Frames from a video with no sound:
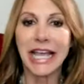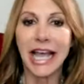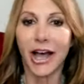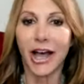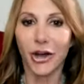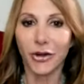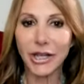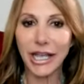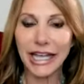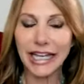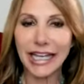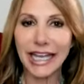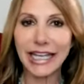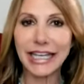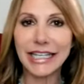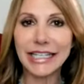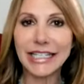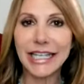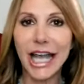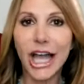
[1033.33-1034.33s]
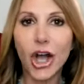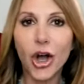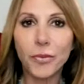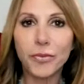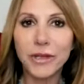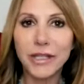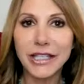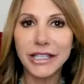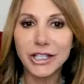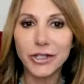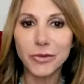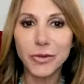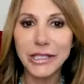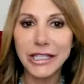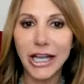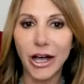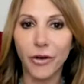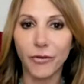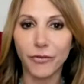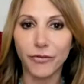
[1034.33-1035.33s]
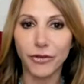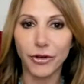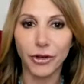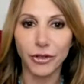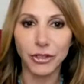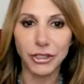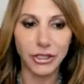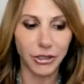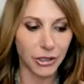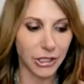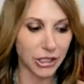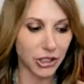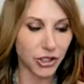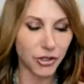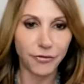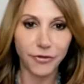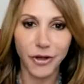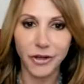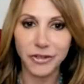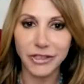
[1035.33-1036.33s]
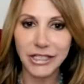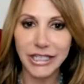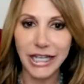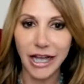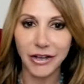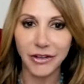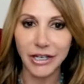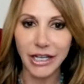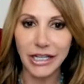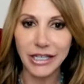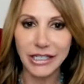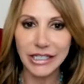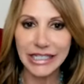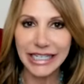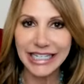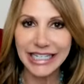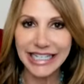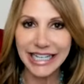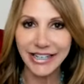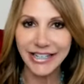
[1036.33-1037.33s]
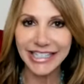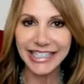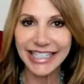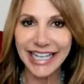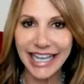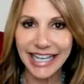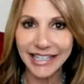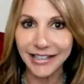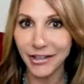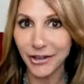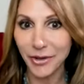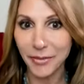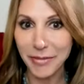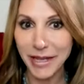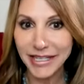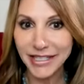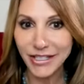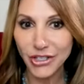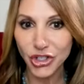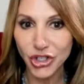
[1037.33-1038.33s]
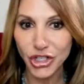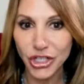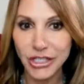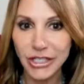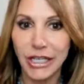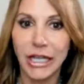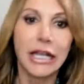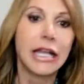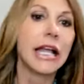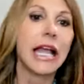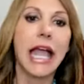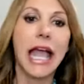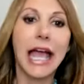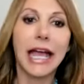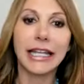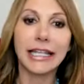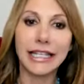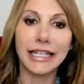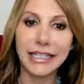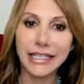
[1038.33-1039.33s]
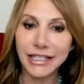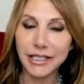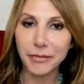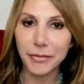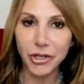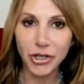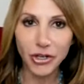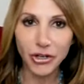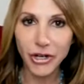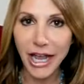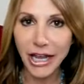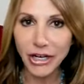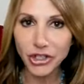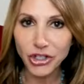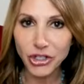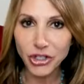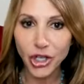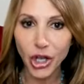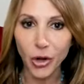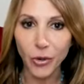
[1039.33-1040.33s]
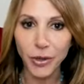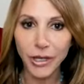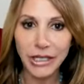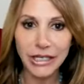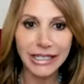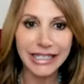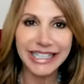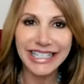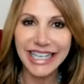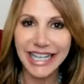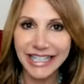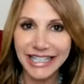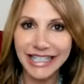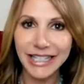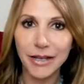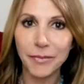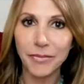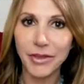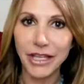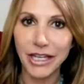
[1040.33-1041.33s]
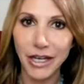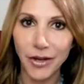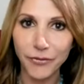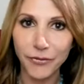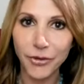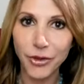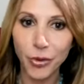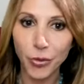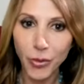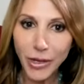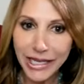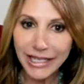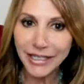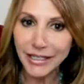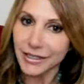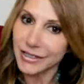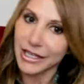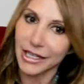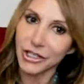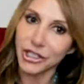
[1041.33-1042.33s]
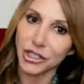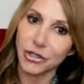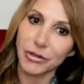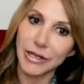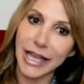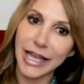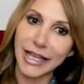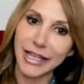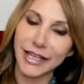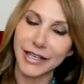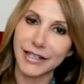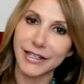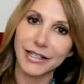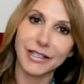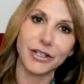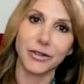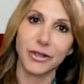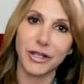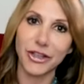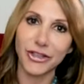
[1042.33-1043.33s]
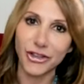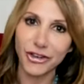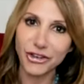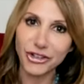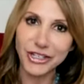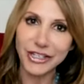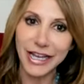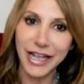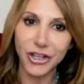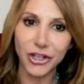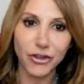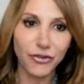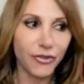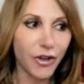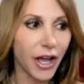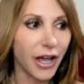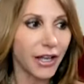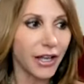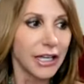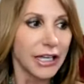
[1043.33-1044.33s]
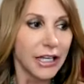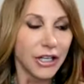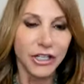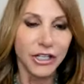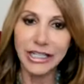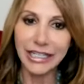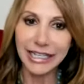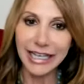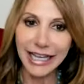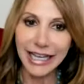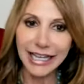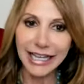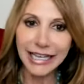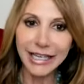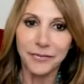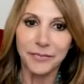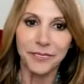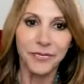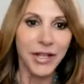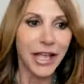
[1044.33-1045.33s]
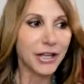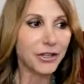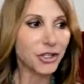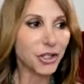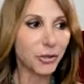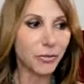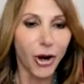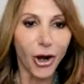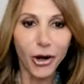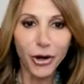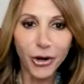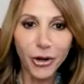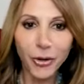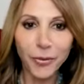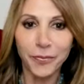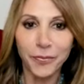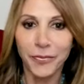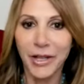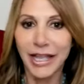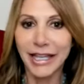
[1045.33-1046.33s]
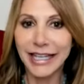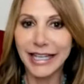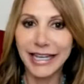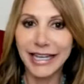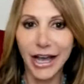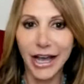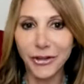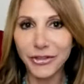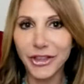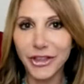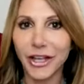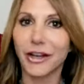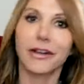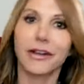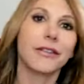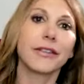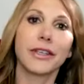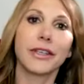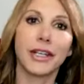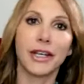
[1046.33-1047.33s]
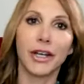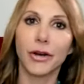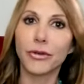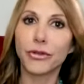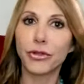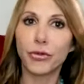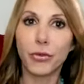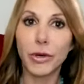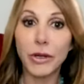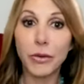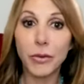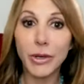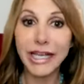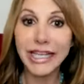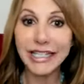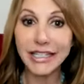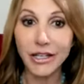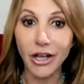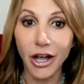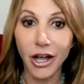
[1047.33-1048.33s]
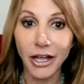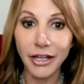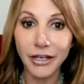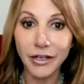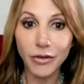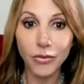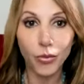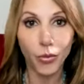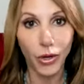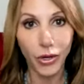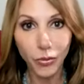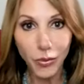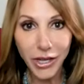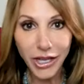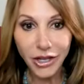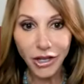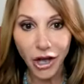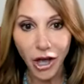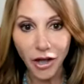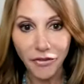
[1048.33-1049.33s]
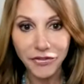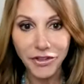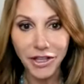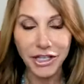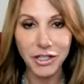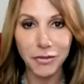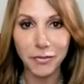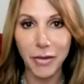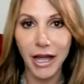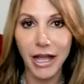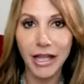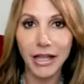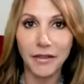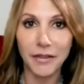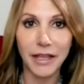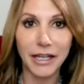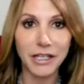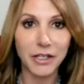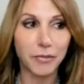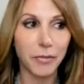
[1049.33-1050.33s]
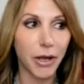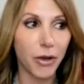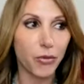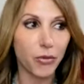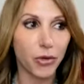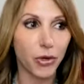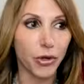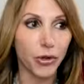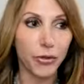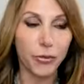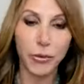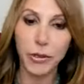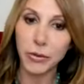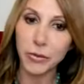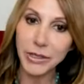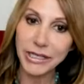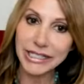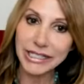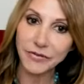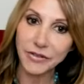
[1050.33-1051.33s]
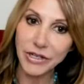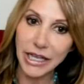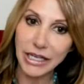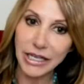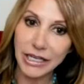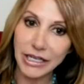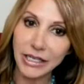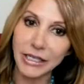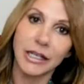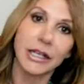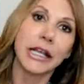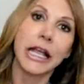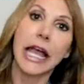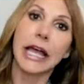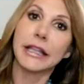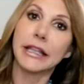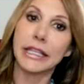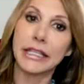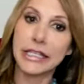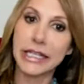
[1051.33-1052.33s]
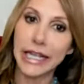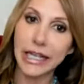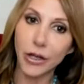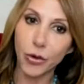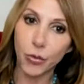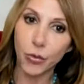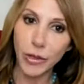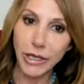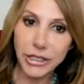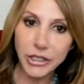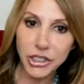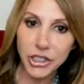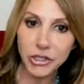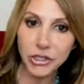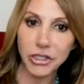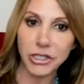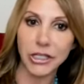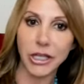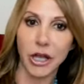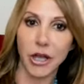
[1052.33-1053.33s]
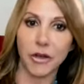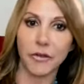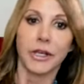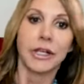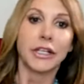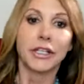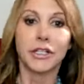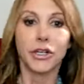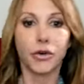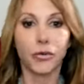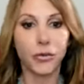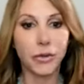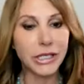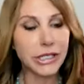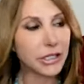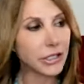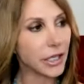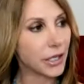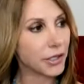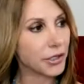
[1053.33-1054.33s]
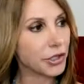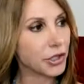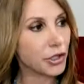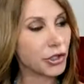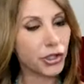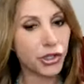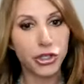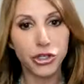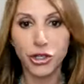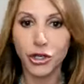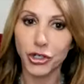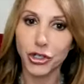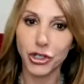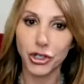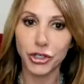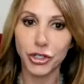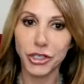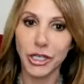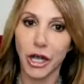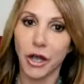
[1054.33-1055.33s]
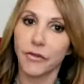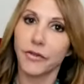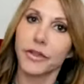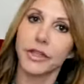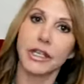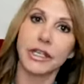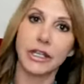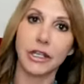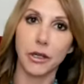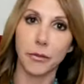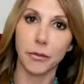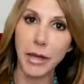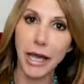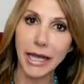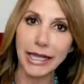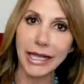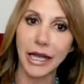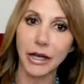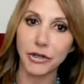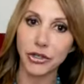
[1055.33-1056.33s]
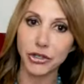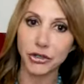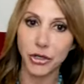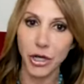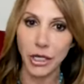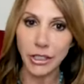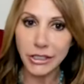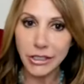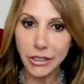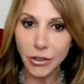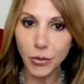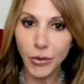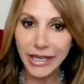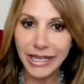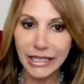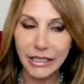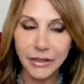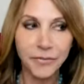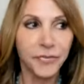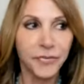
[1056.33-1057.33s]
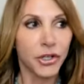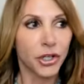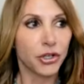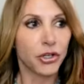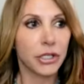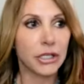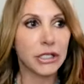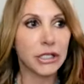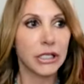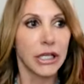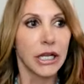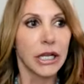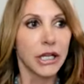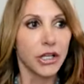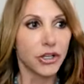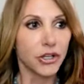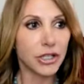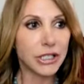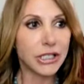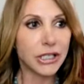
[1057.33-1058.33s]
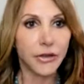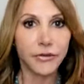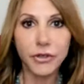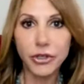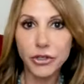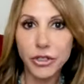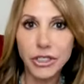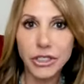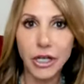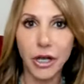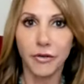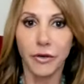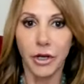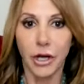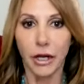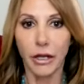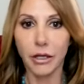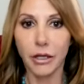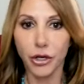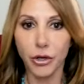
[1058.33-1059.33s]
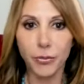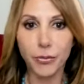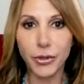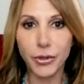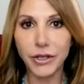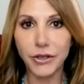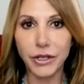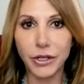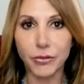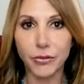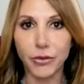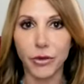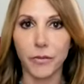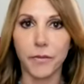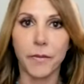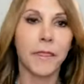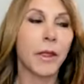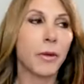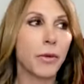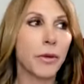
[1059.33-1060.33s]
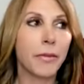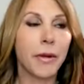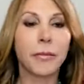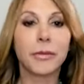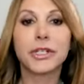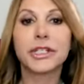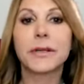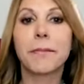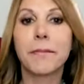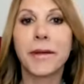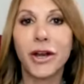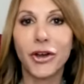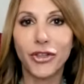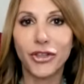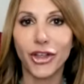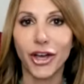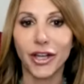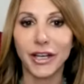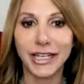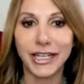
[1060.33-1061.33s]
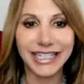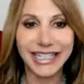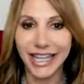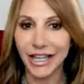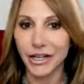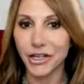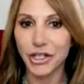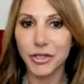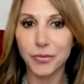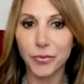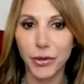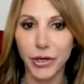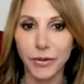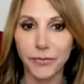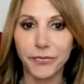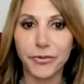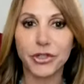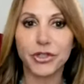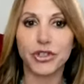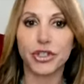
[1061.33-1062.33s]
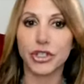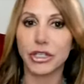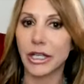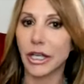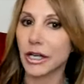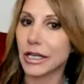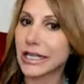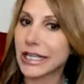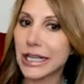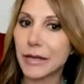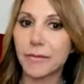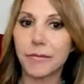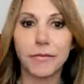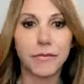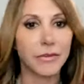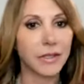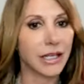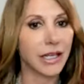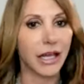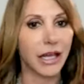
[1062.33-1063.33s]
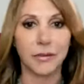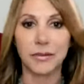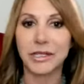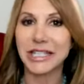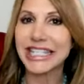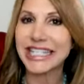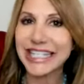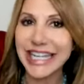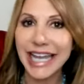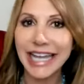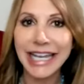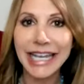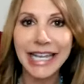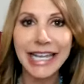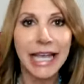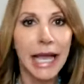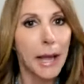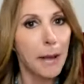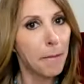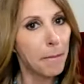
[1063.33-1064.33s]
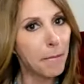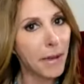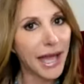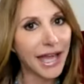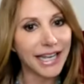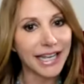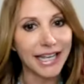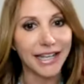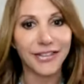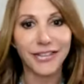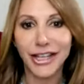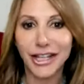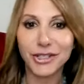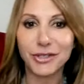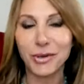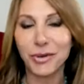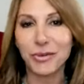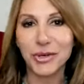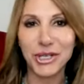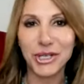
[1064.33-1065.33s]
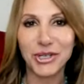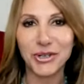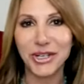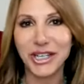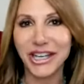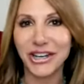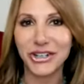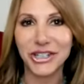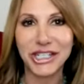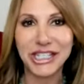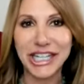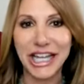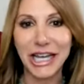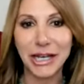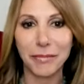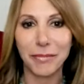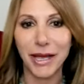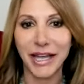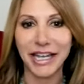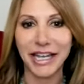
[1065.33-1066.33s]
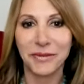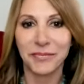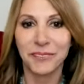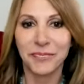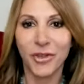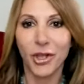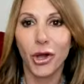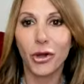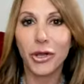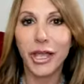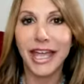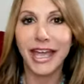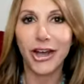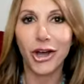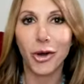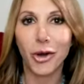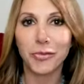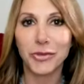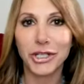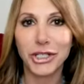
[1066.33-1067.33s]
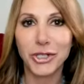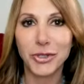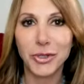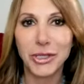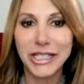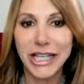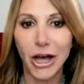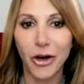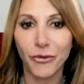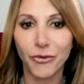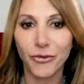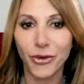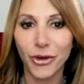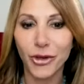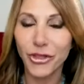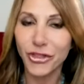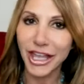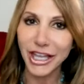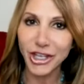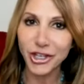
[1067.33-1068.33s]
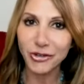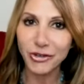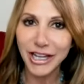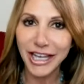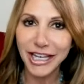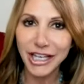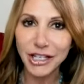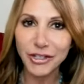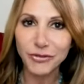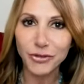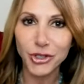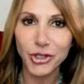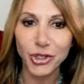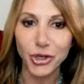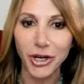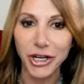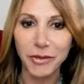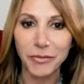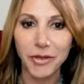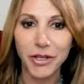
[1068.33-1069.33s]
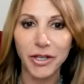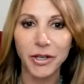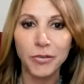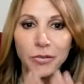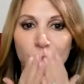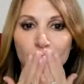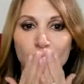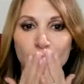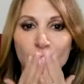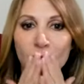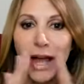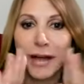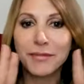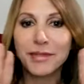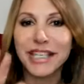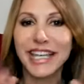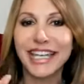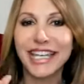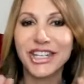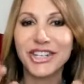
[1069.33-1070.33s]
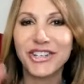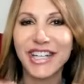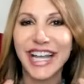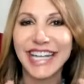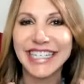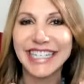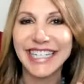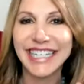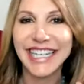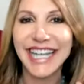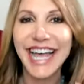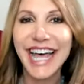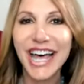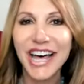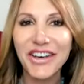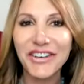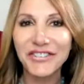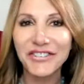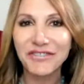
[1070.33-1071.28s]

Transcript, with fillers: Okay, ladies, I hope this was helpful. So get your phones out and send out ten little messages and get some interaction going and set something up for the weekend. It's not too late. It's only Thursday. You've got tonight and tomorrow. Get out there, you know, three weeks on, one week off. That's my, that's my rule. Three weeks of dating, and then take a week to yourself to recenter, to nurture yourself, and then you get back out. You're not quitting. You're just, you're just giving yourself a little breathing room. Remember, it's a marathon. It's not a sprint. You just got to keep Uh, steady Betty. That's what we're doing here, Steady Betty. Okay, I hope this was helpful. Thank you, ladies, for joining me. I'm sending you lots of love.